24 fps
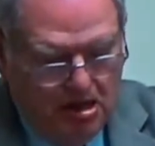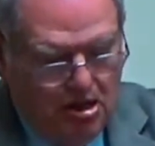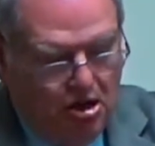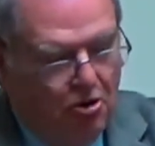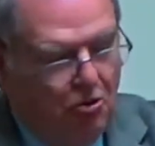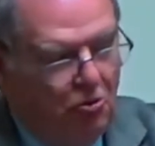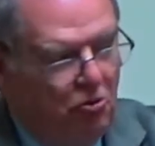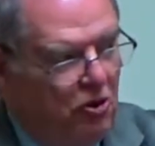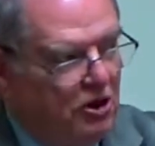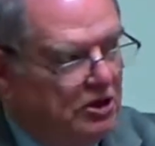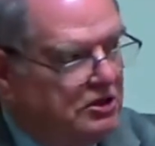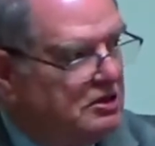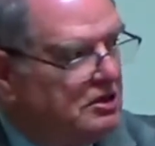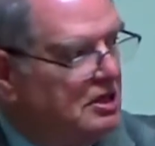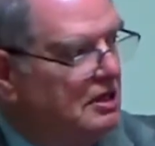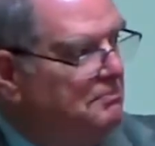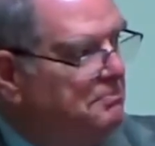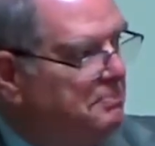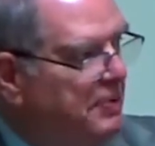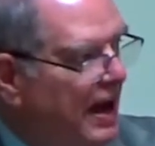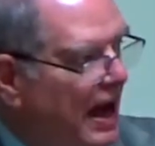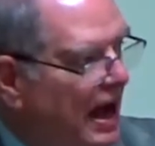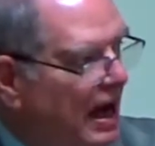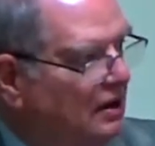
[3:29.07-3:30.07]
What
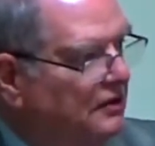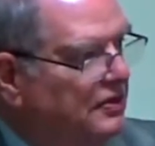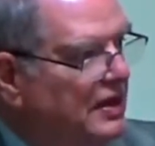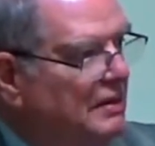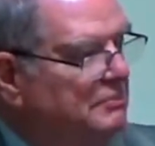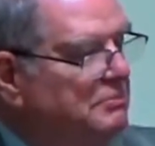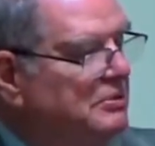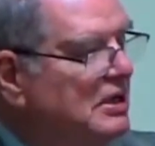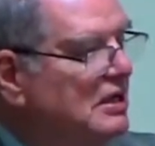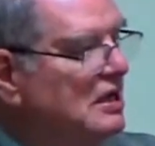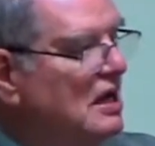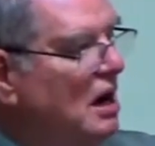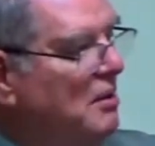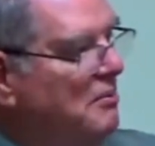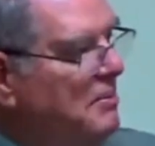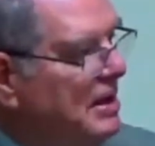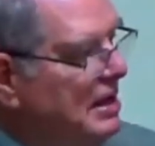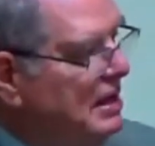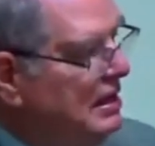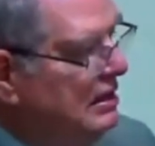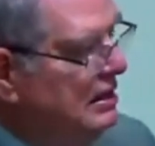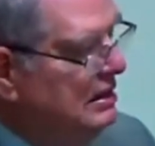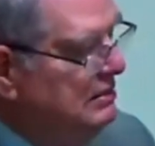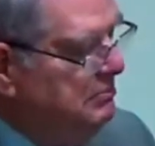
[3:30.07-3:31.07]
compel them to come
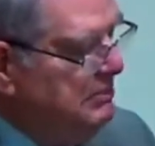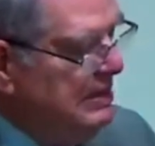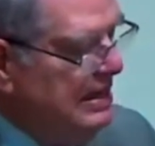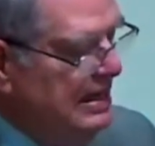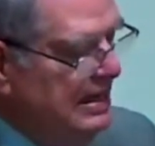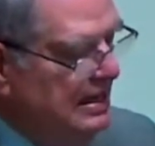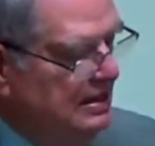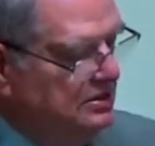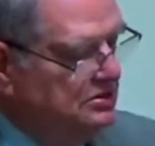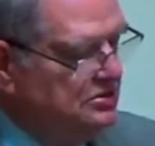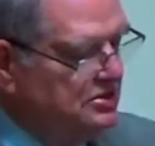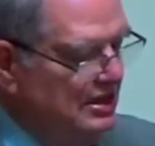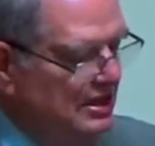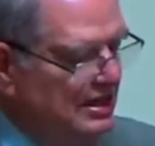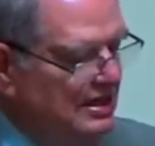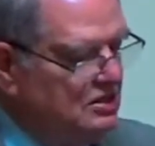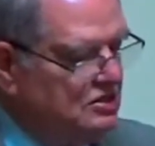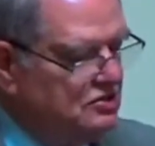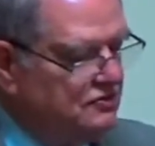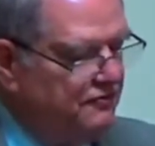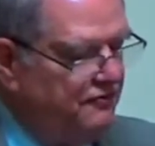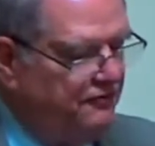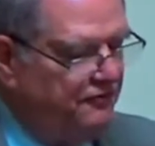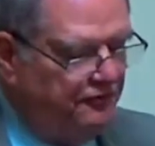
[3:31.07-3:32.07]
in means
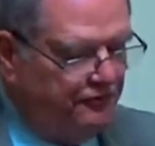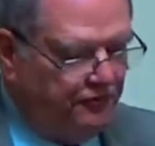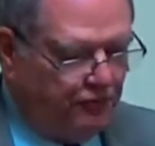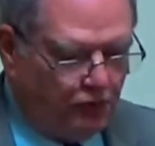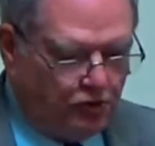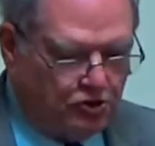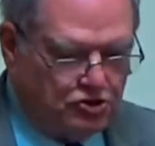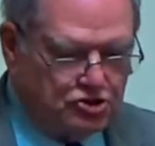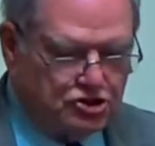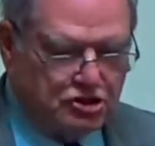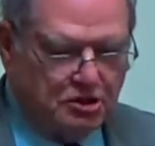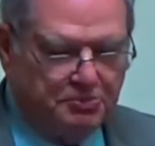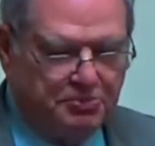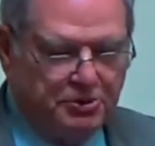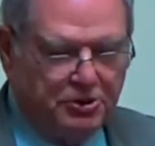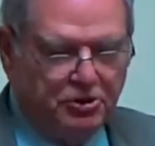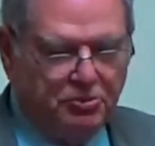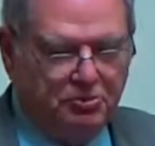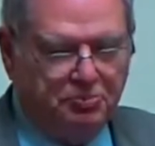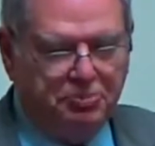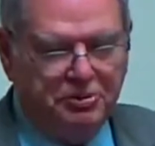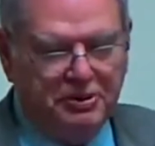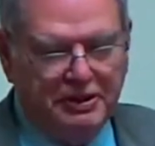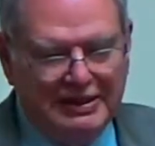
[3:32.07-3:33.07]
is forcible
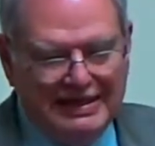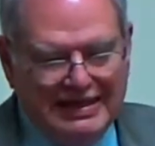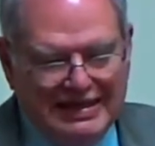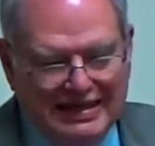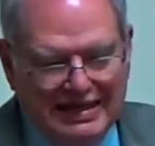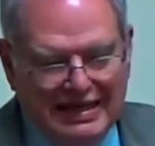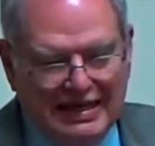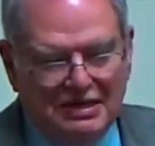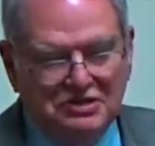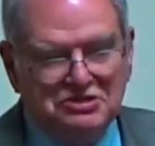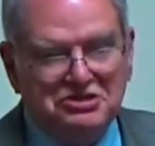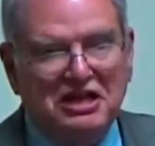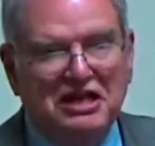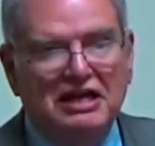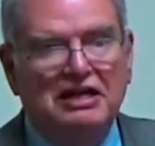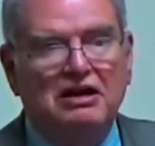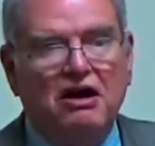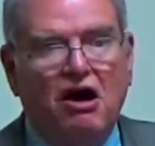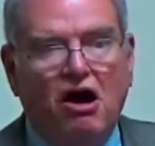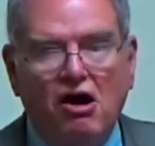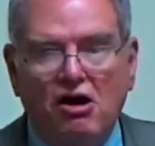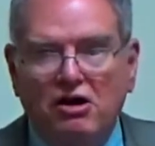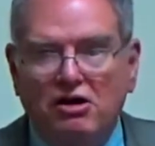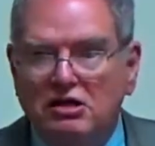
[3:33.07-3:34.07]
pleadings and
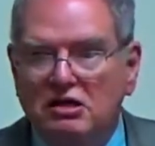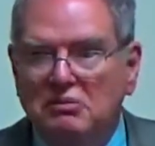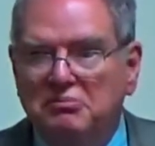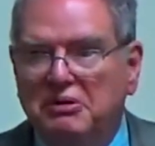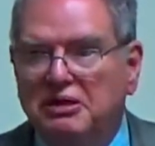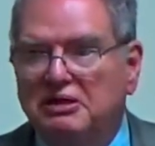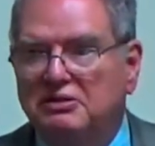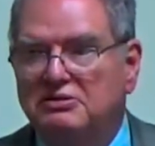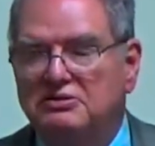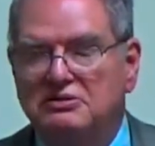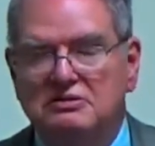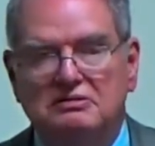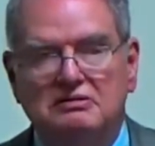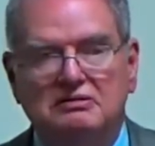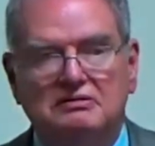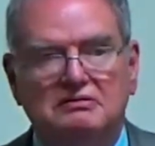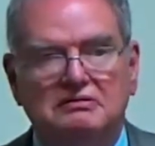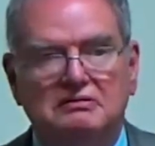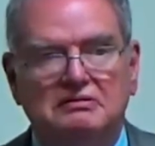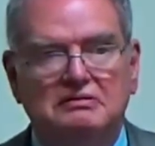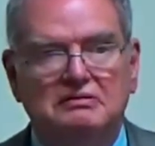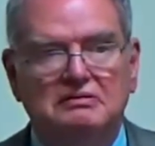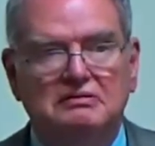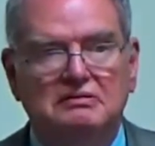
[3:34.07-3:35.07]
arguments.
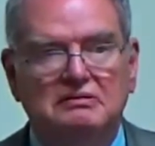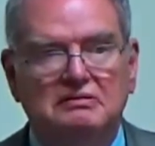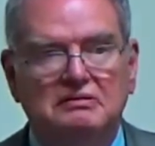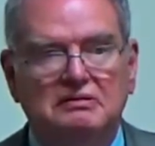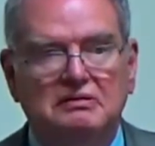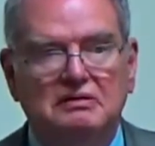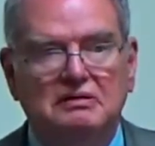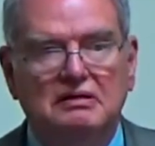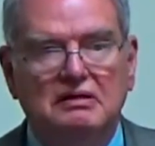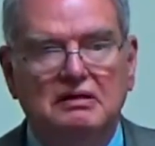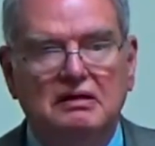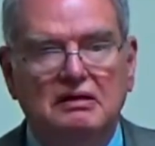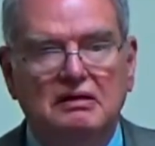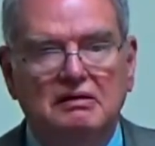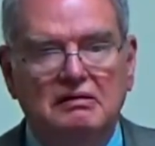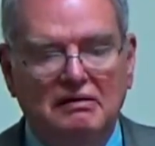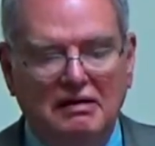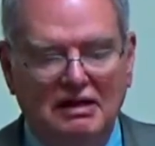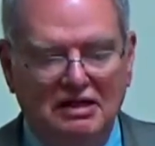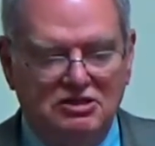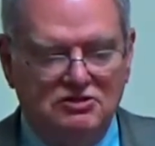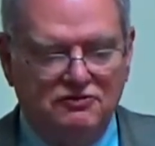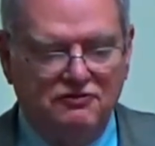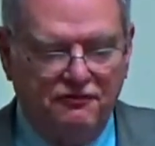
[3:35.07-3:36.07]

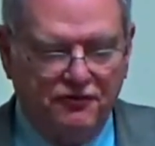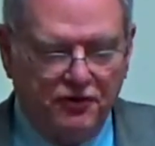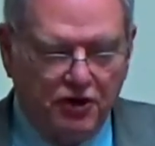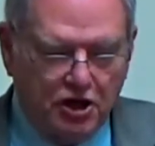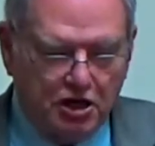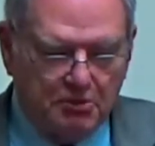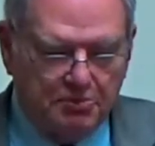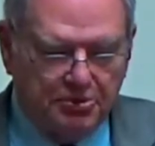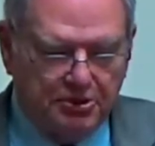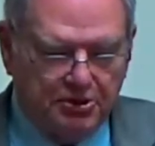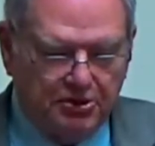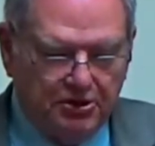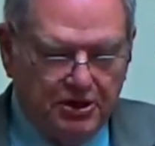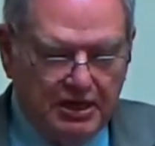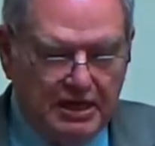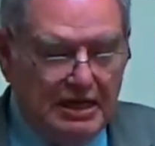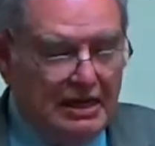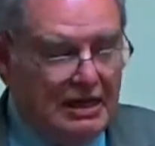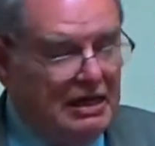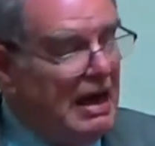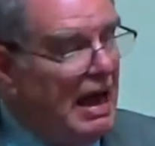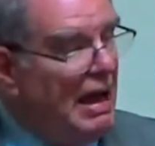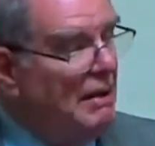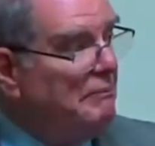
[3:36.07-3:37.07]
It's verbal.
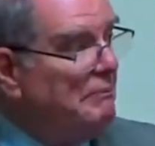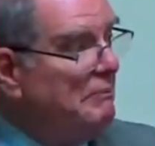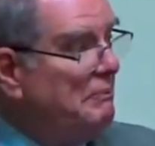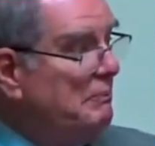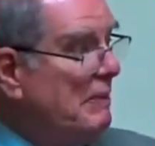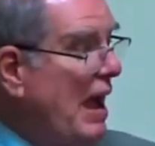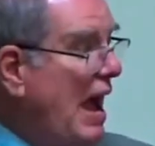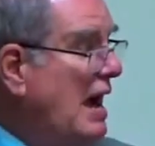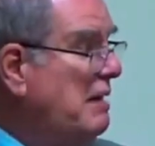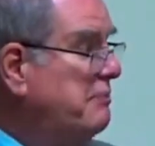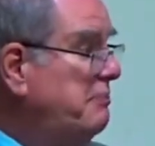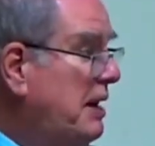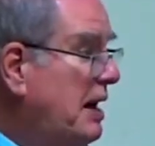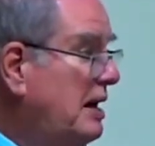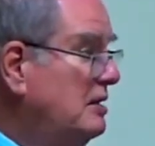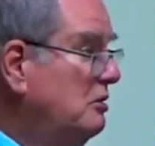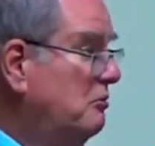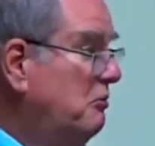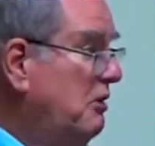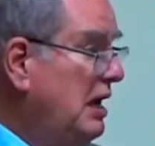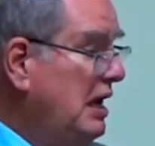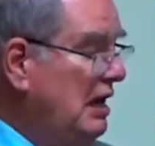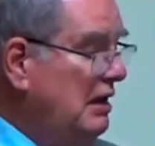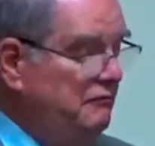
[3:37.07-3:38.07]
By the
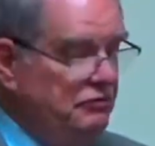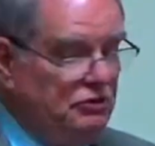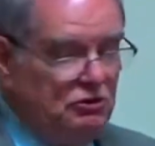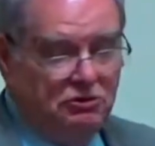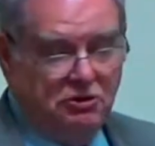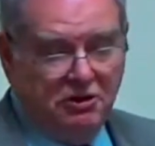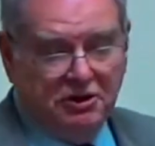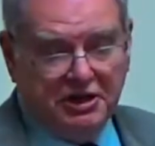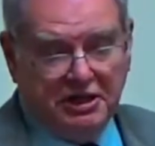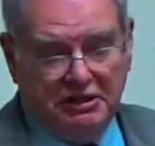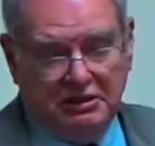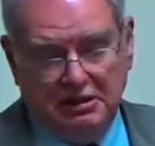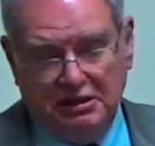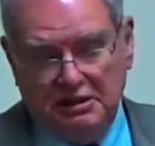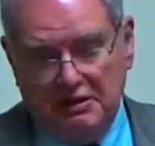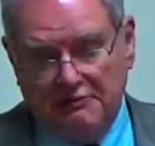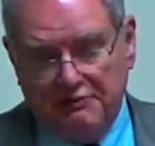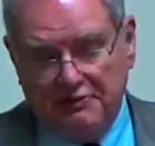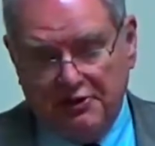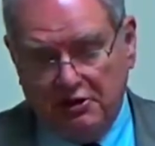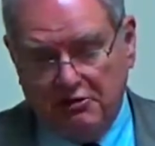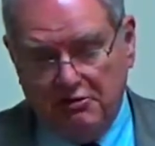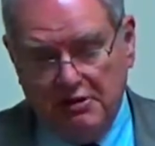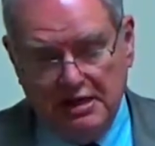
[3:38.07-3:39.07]
way, if you look in the
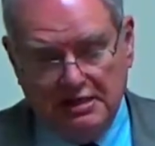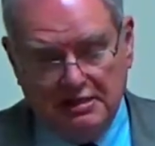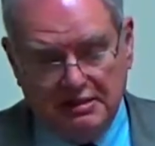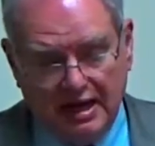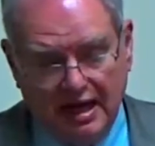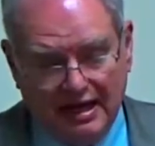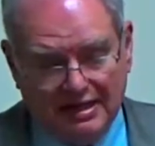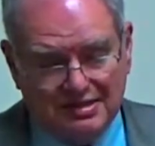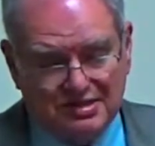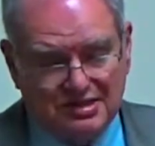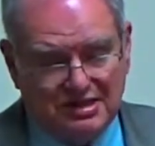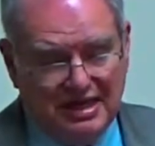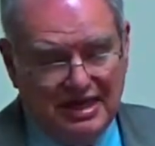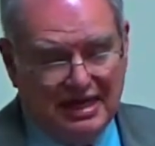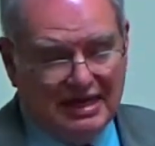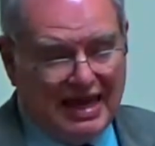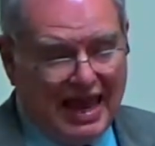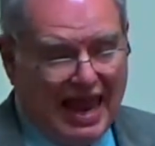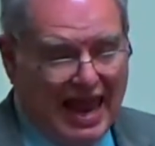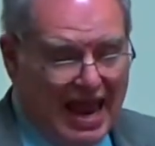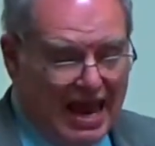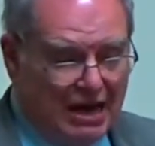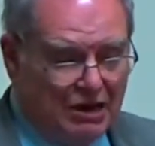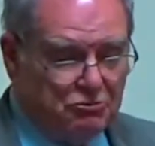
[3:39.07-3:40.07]
different Greek texts, it
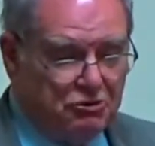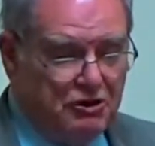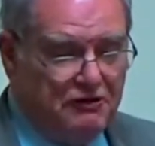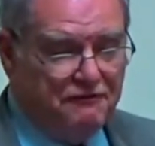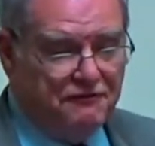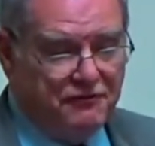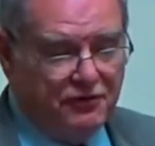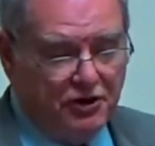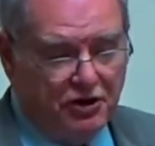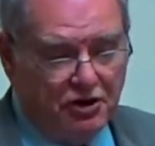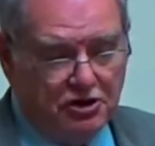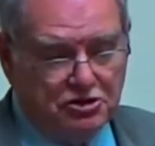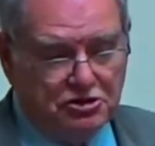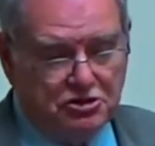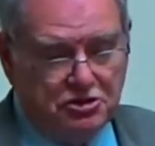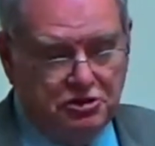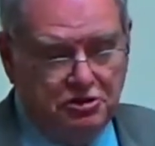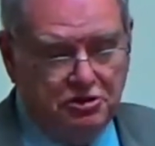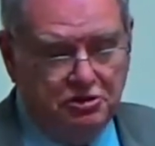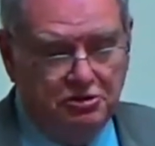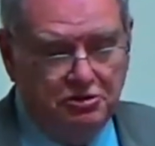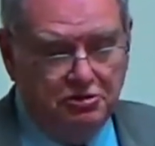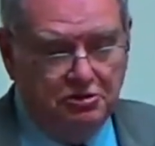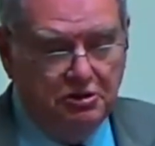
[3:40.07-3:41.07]
can refer
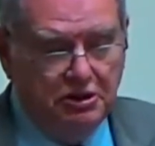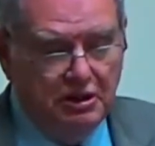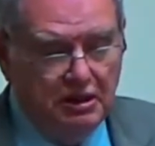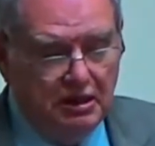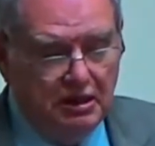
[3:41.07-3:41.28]
to